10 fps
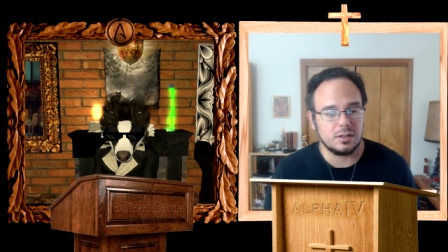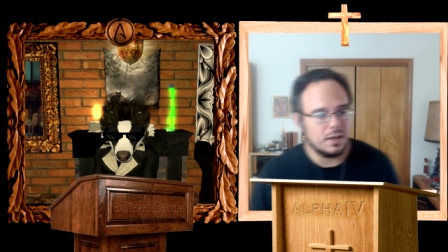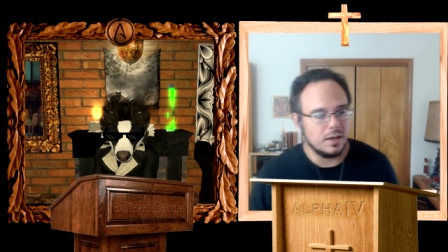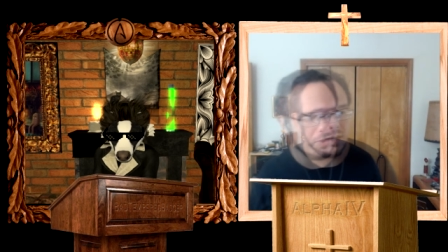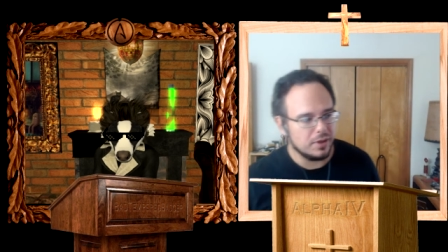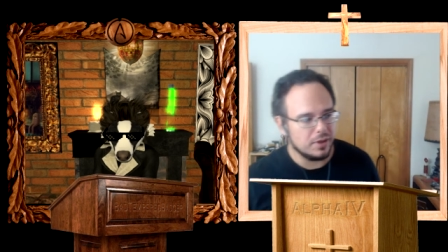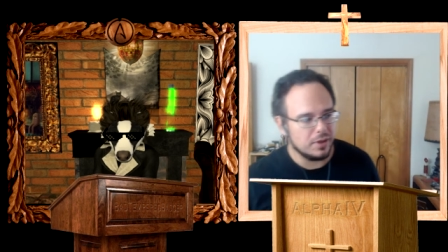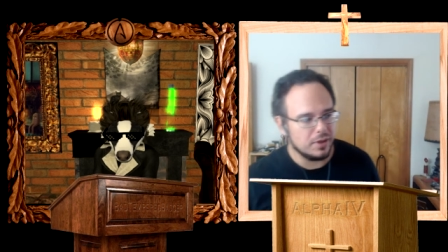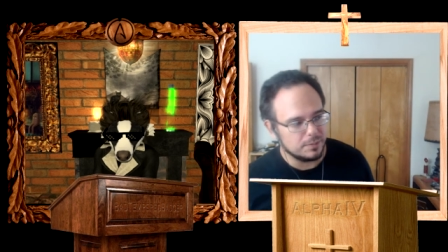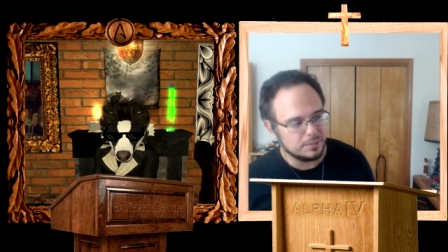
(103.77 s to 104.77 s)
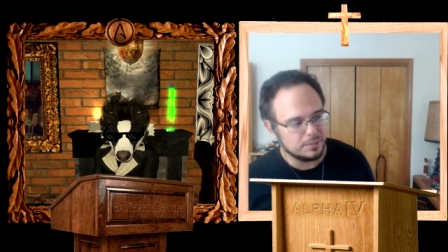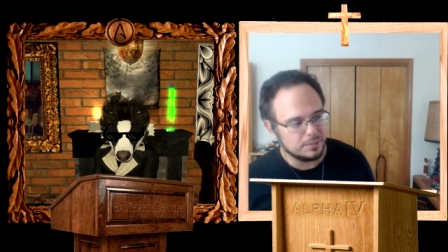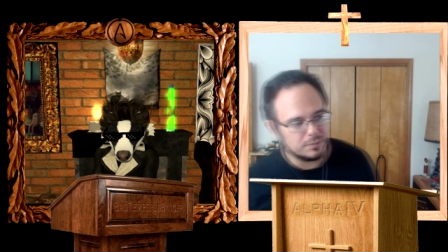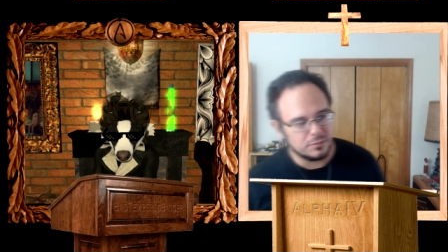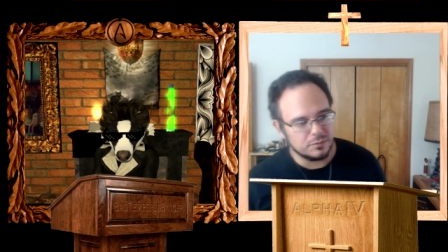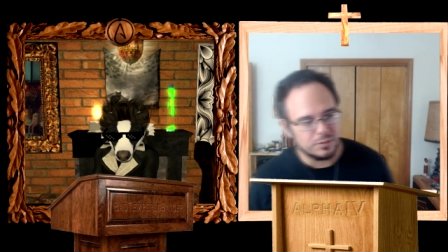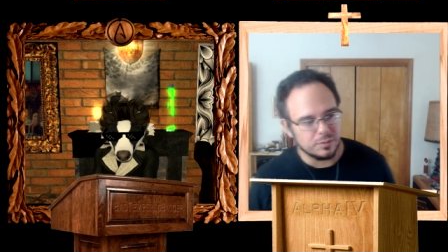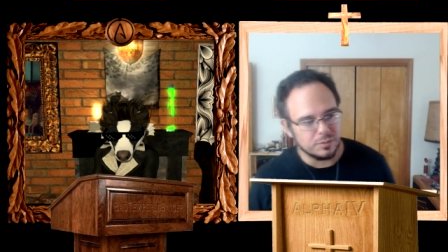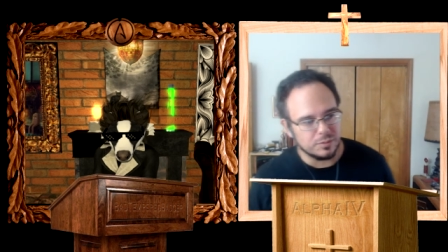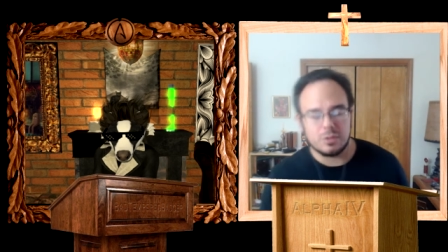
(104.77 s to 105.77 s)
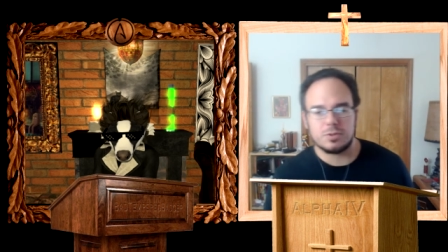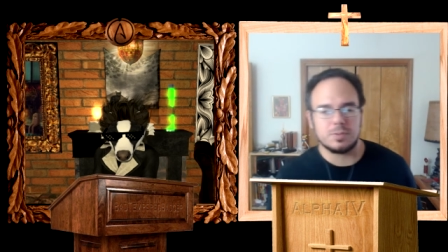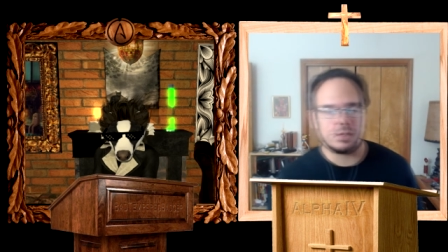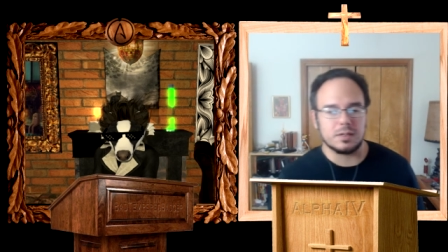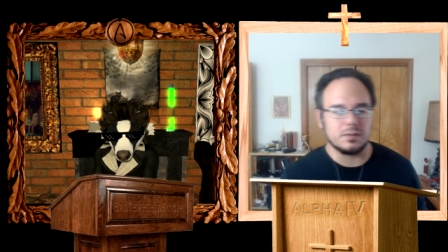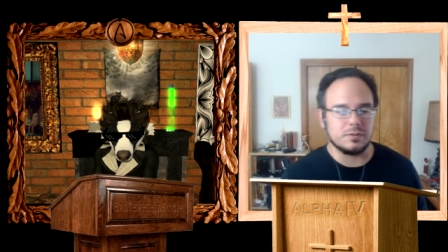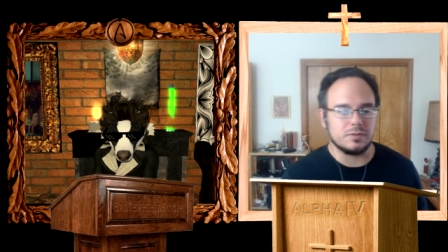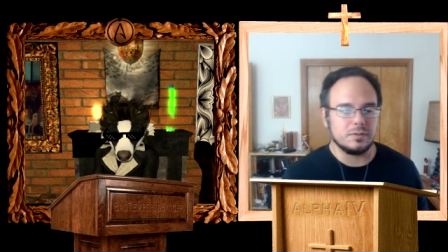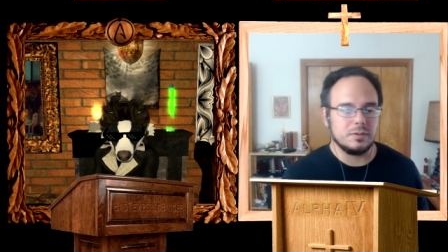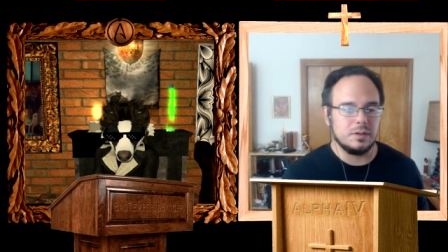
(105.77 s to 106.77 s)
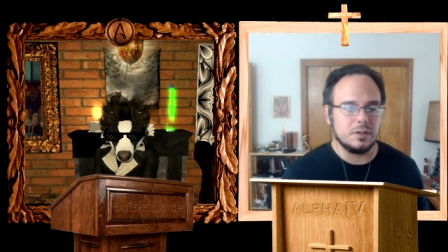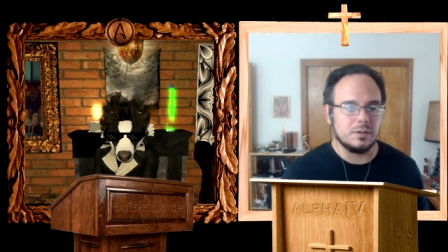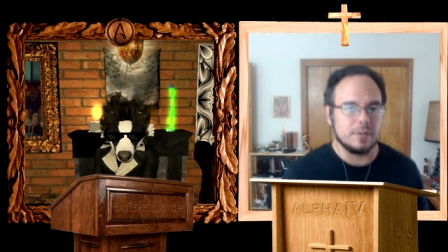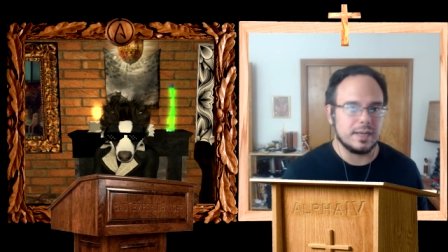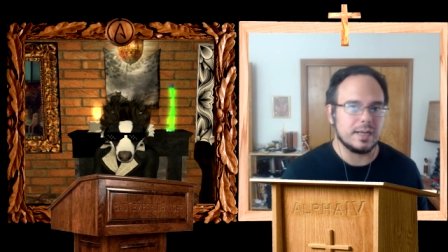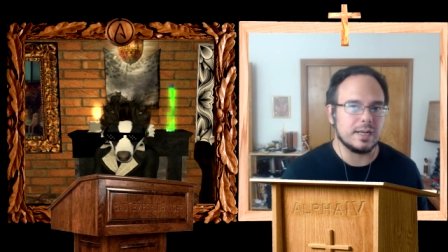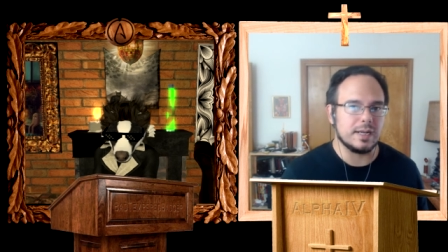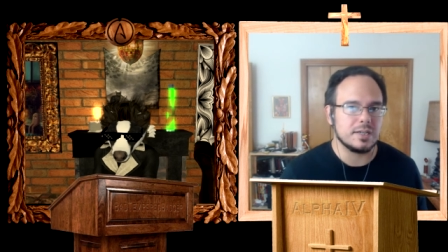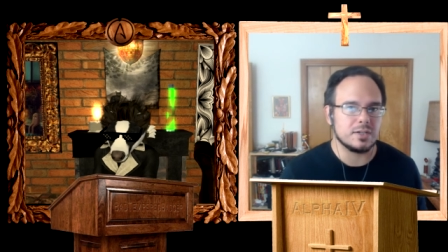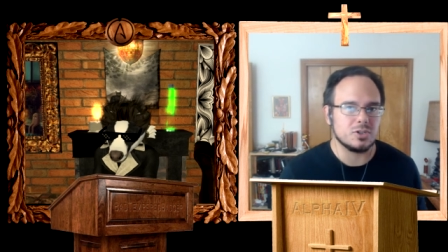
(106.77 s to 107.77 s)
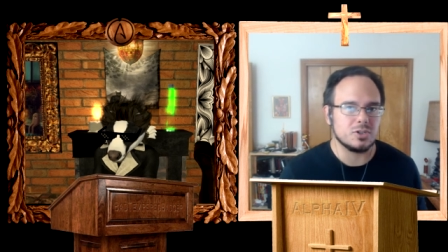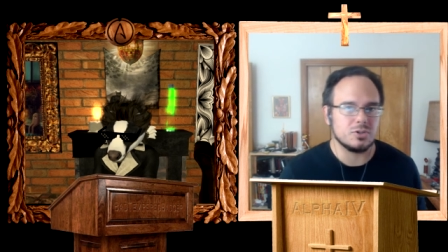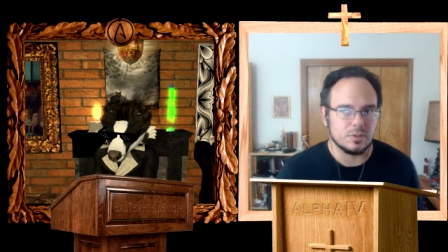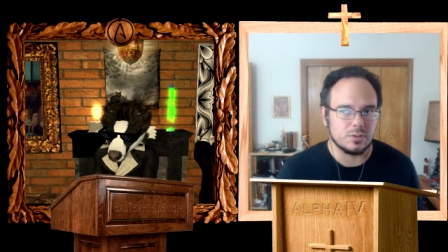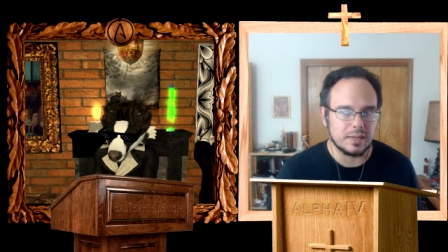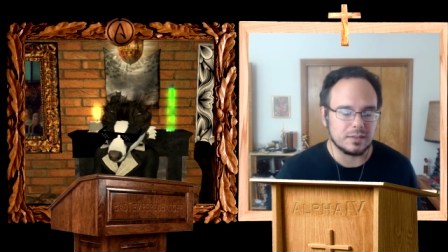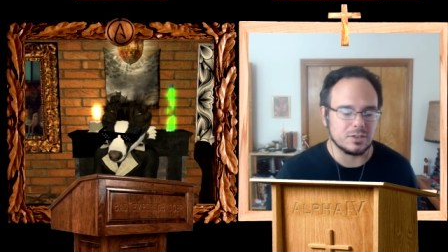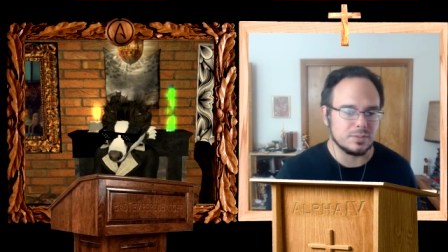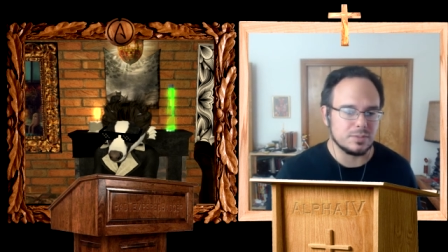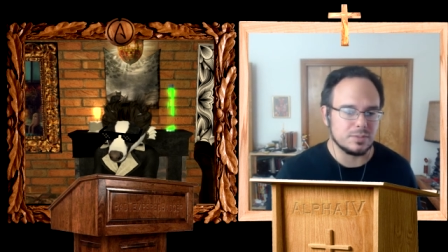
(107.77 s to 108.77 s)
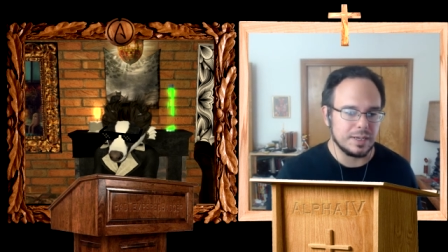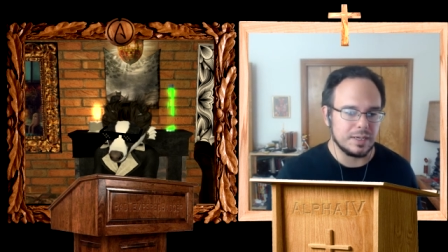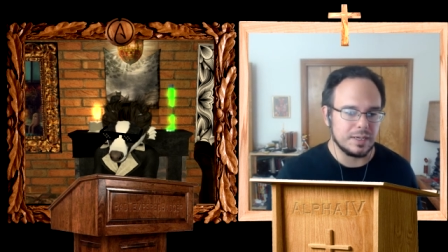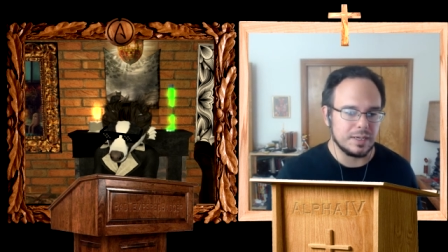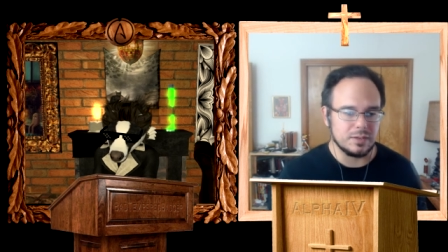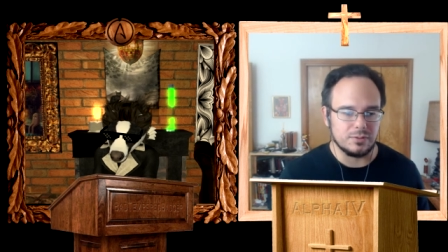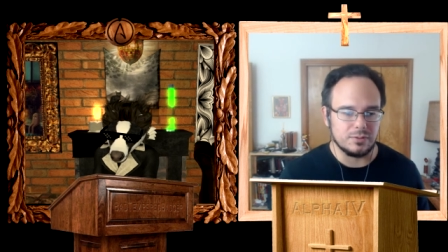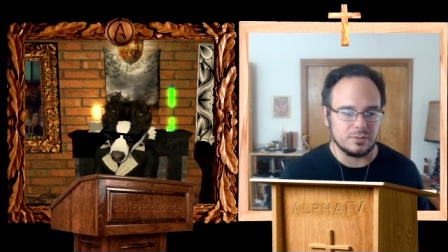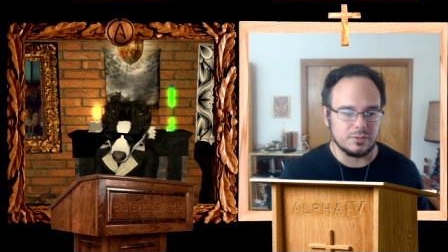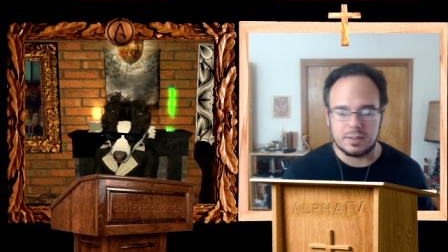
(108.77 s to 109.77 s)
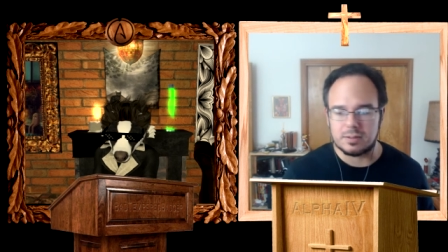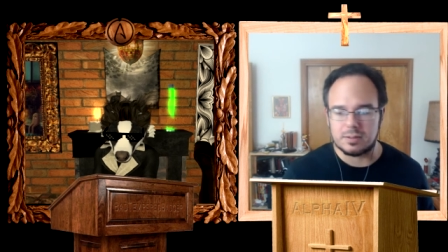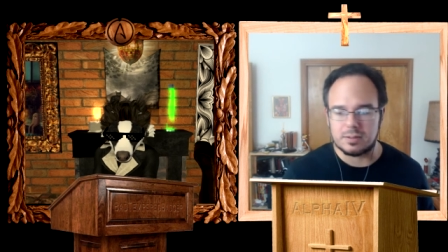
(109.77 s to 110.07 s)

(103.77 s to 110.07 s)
And then from another perspective, my ancestry goes back to Spain and to France.